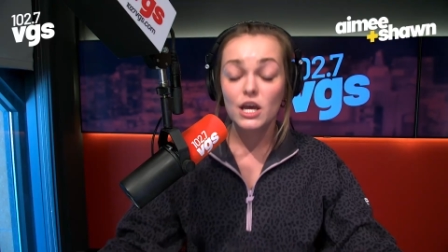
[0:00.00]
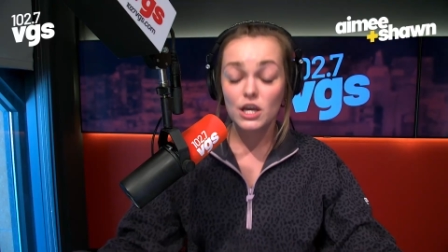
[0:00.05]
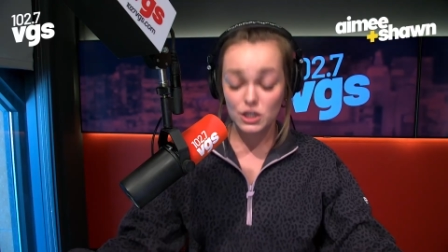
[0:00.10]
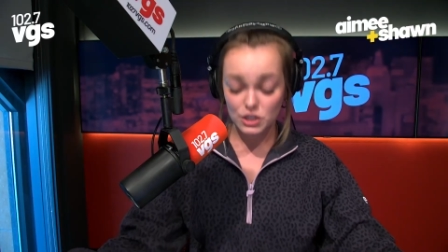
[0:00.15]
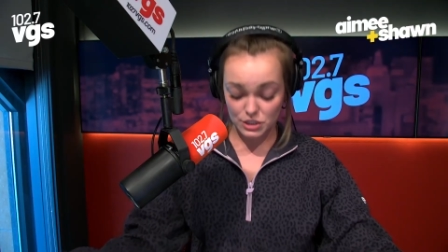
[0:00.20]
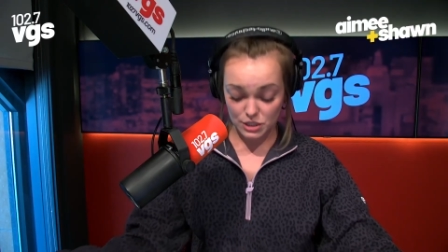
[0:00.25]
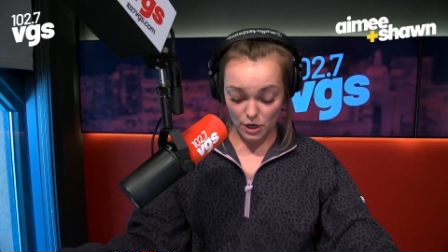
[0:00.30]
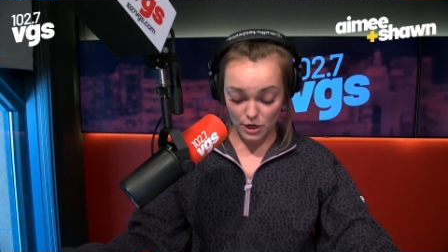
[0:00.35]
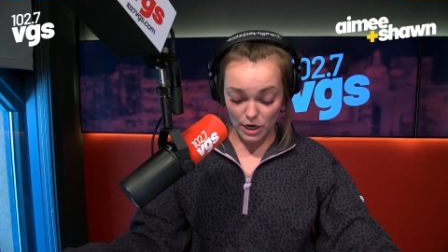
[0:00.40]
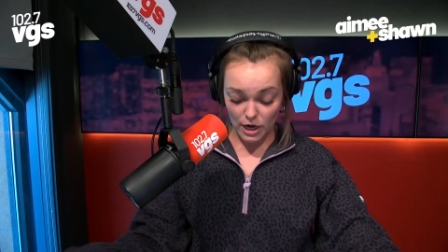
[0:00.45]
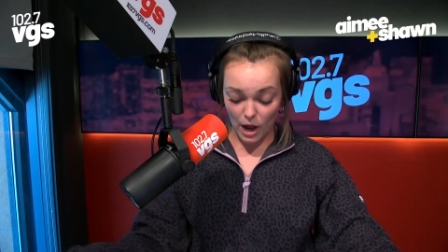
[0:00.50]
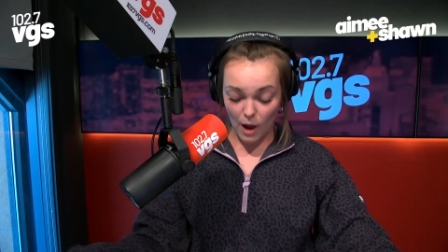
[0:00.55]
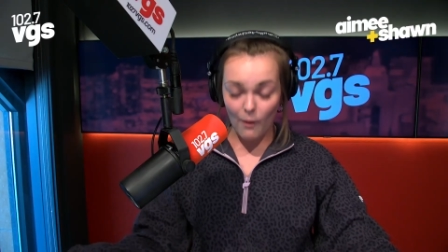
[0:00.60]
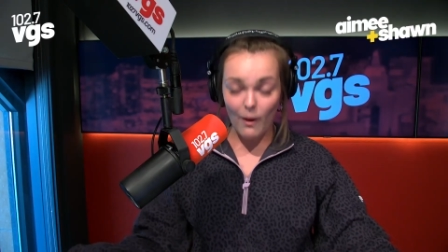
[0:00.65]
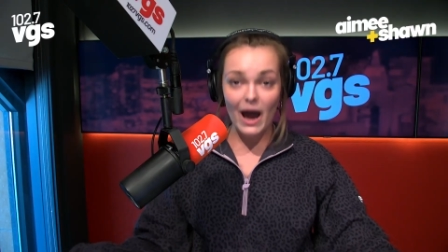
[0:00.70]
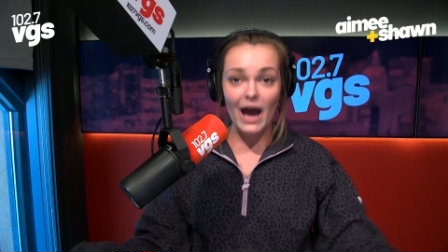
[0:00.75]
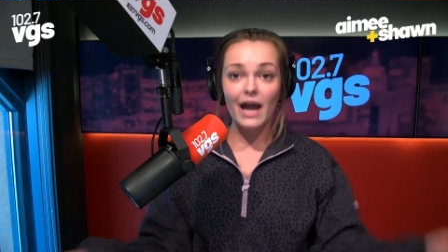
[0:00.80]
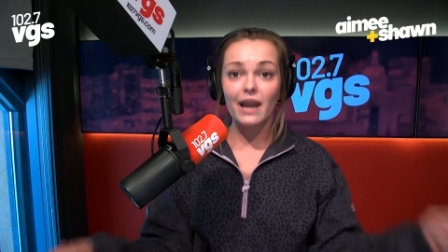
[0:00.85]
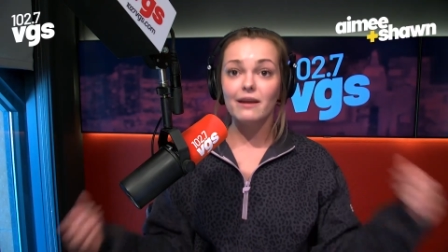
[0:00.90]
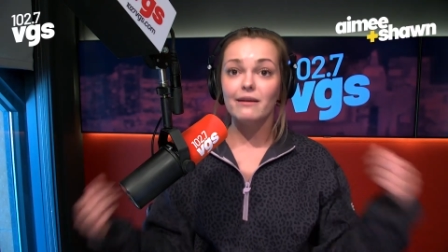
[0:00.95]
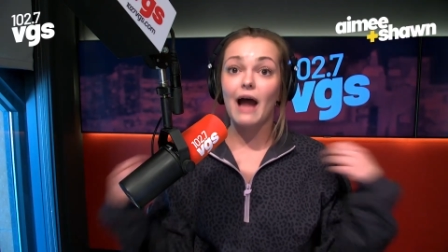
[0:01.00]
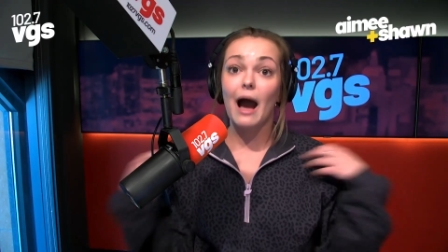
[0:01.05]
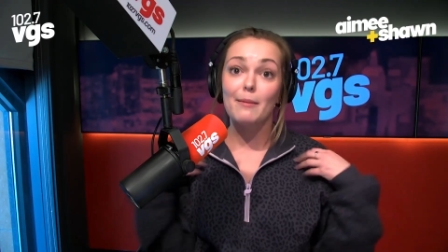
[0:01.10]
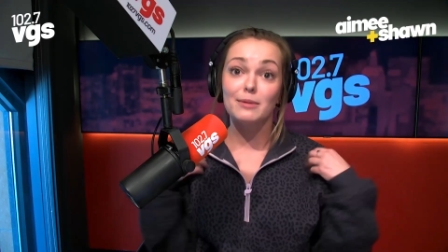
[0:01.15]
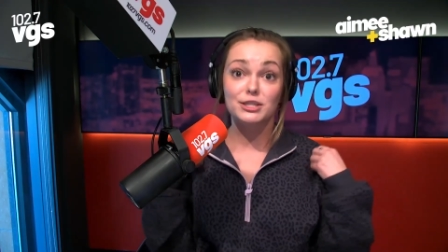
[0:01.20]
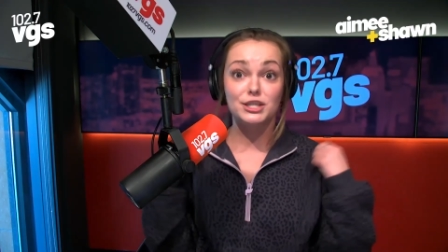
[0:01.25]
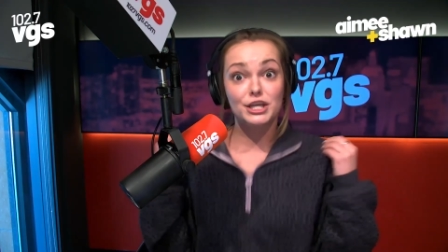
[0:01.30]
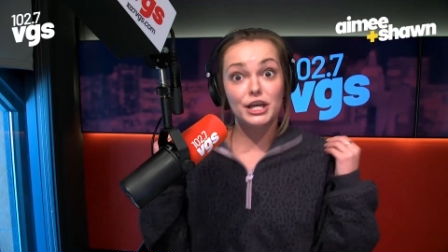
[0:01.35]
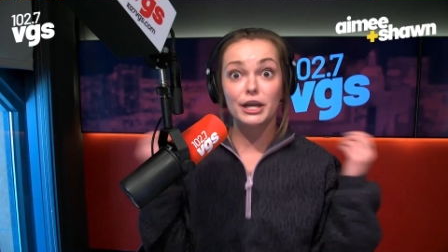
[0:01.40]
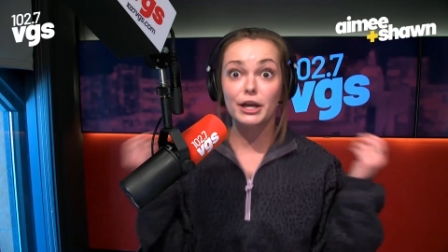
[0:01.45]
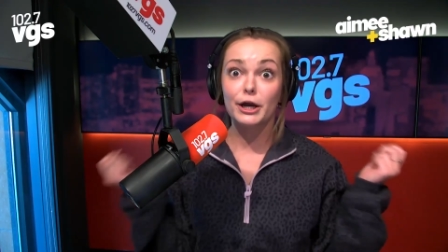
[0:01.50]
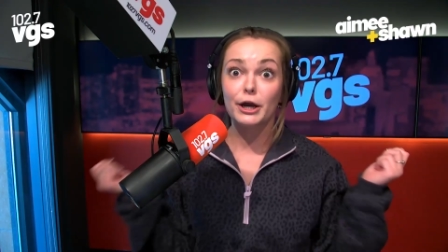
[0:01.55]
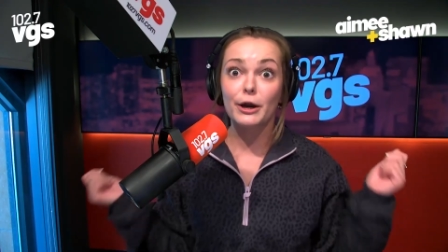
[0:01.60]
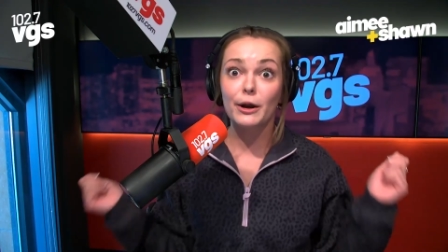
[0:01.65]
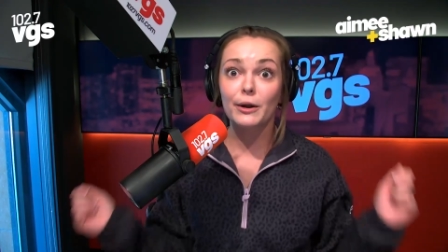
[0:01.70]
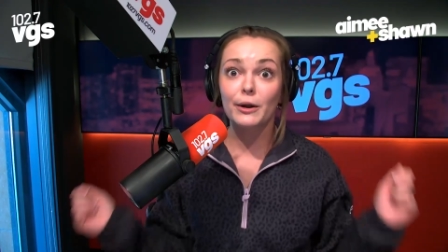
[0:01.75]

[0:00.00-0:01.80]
So you know what? I'm a cheetah girl